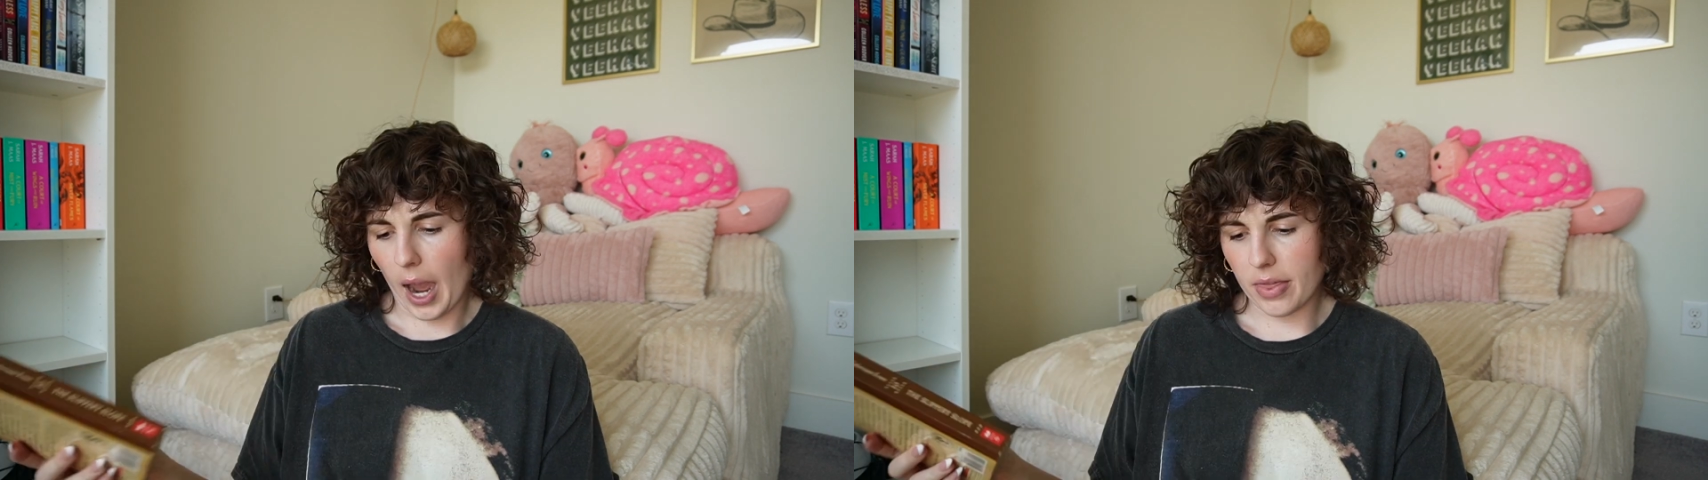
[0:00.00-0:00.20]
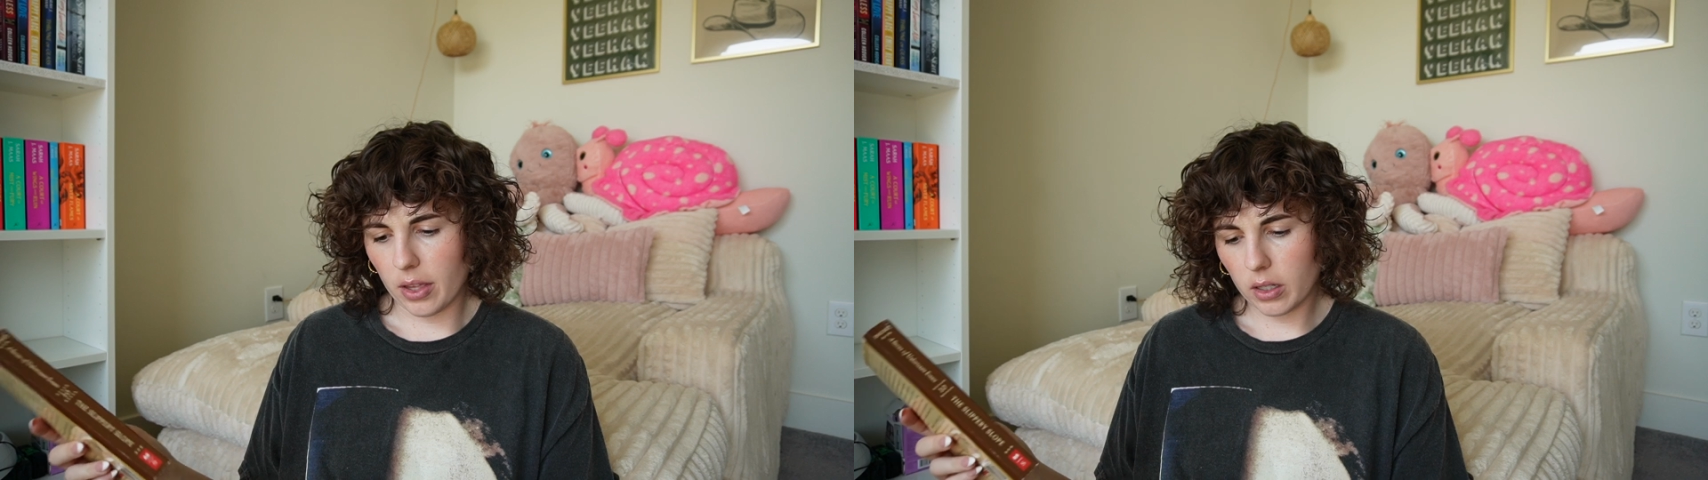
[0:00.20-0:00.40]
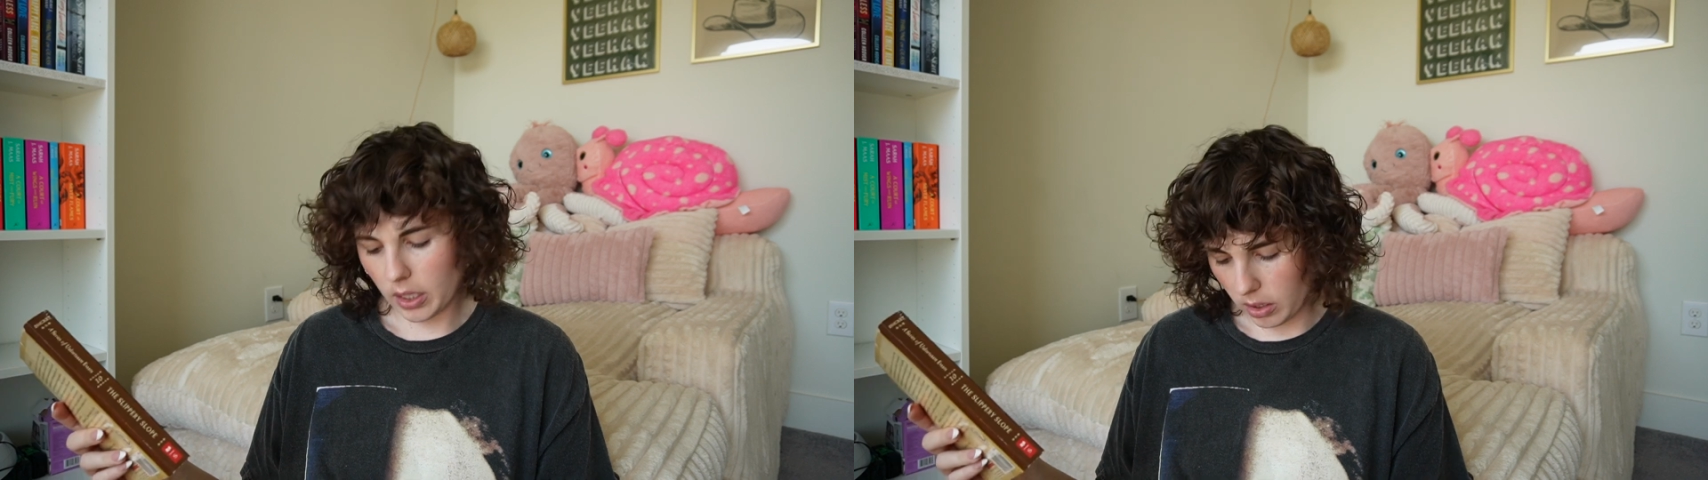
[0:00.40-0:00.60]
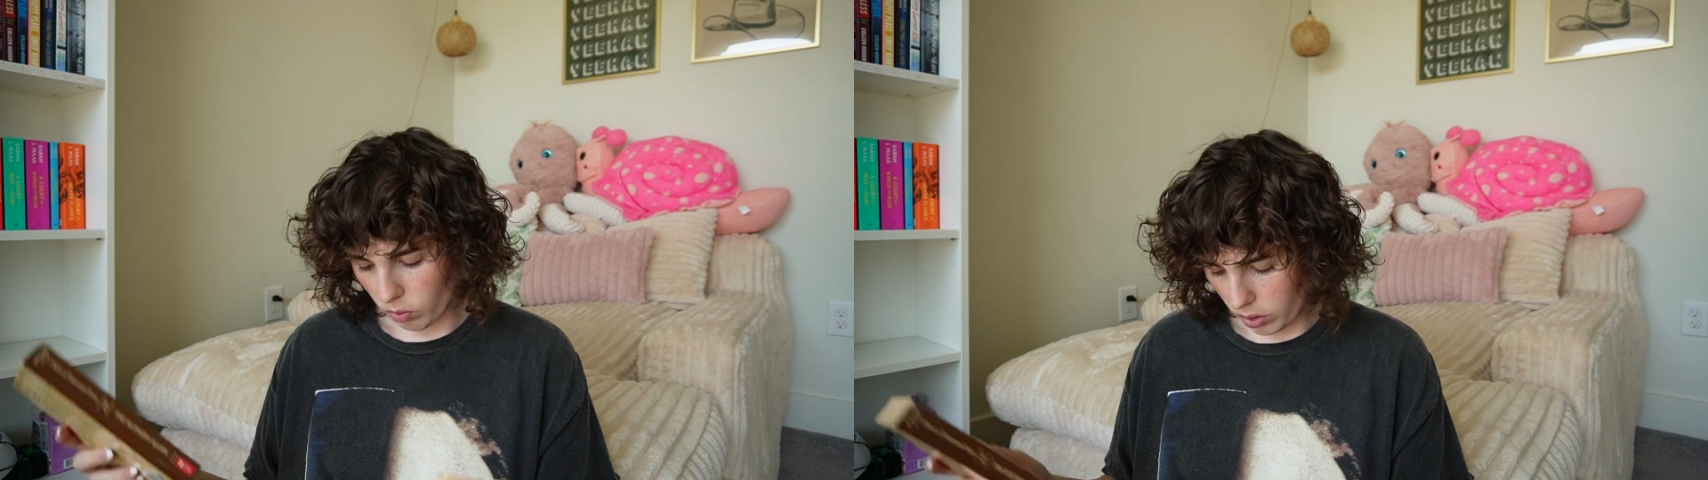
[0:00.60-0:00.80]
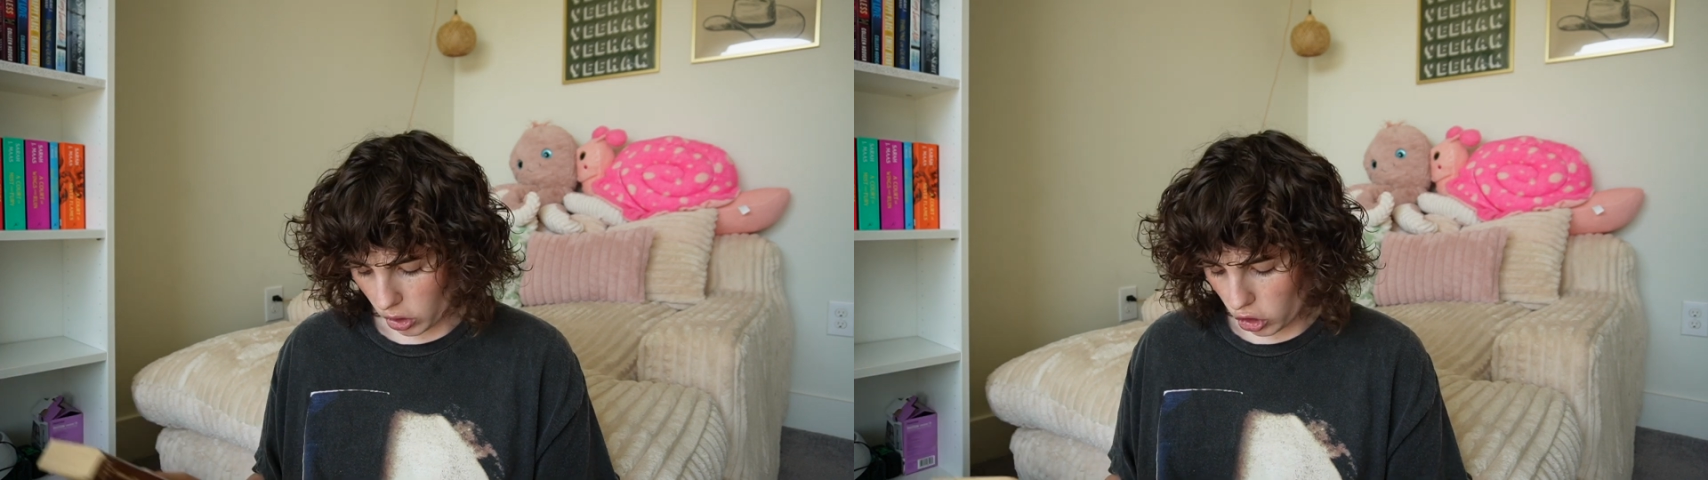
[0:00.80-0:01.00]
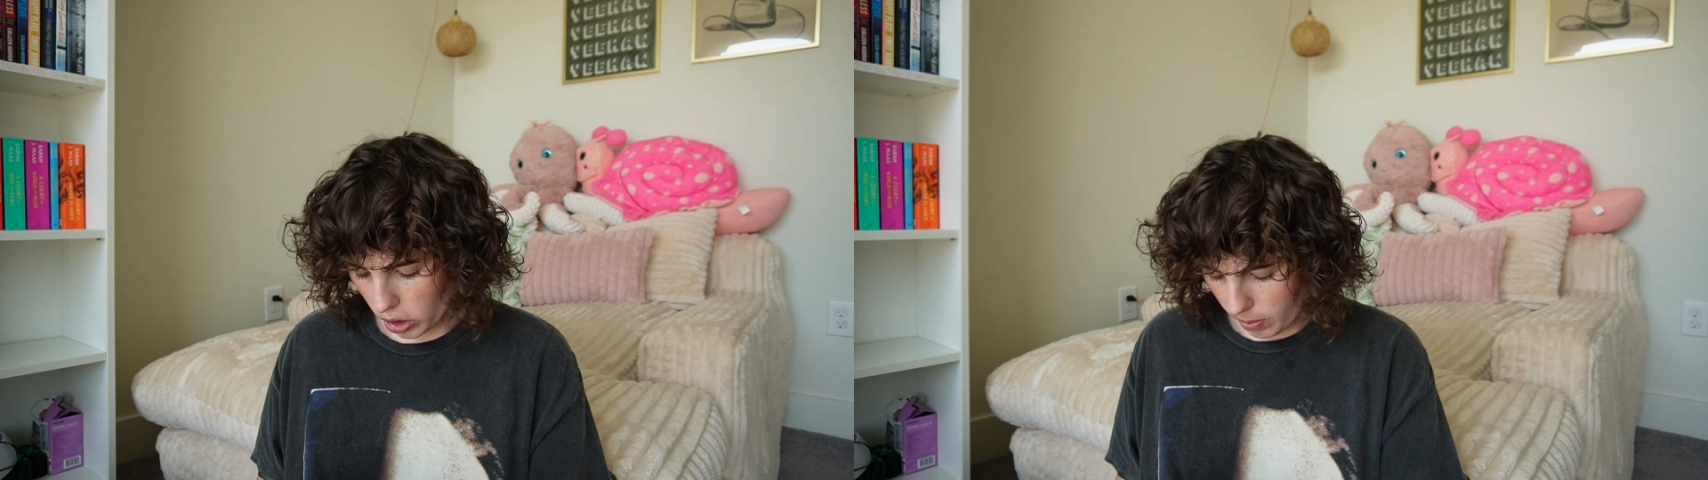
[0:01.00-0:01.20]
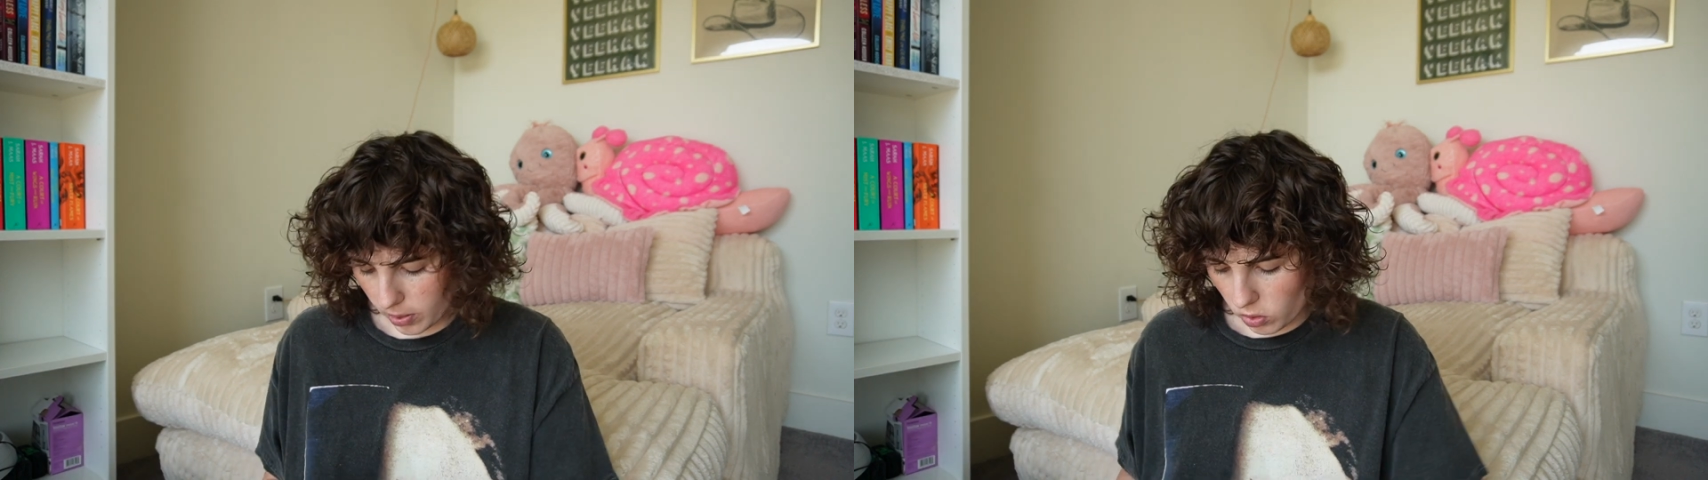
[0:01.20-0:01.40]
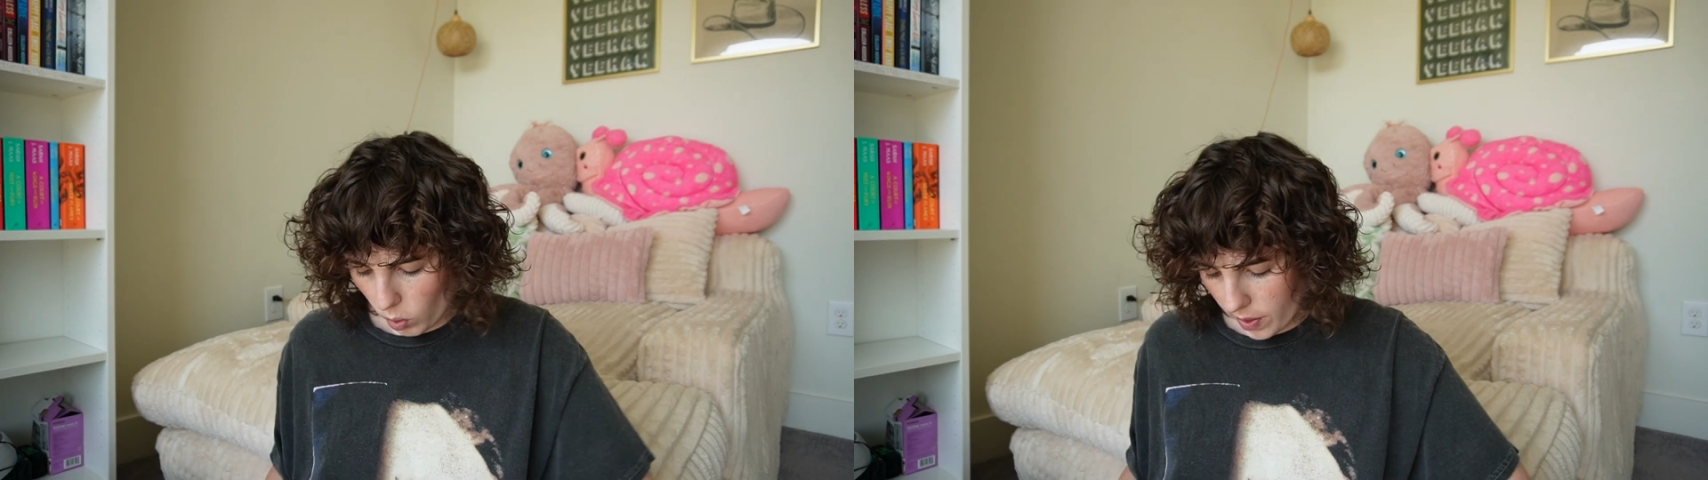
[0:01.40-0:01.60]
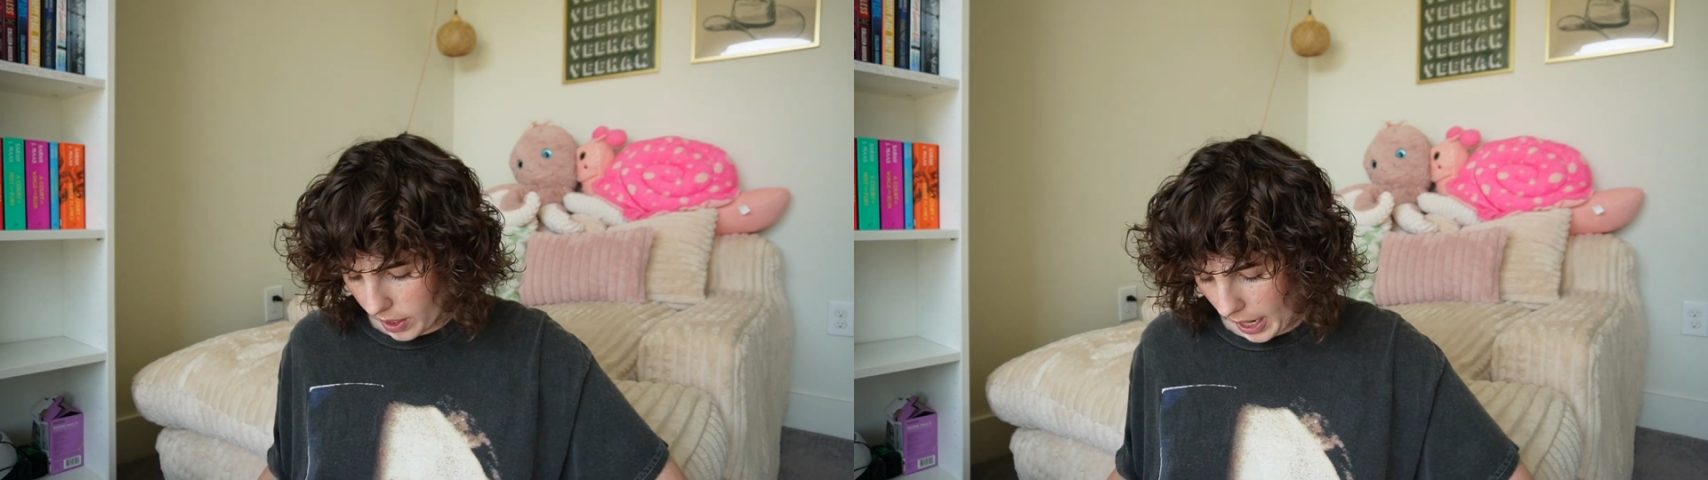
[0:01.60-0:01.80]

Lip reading: I think like the cheapest one that I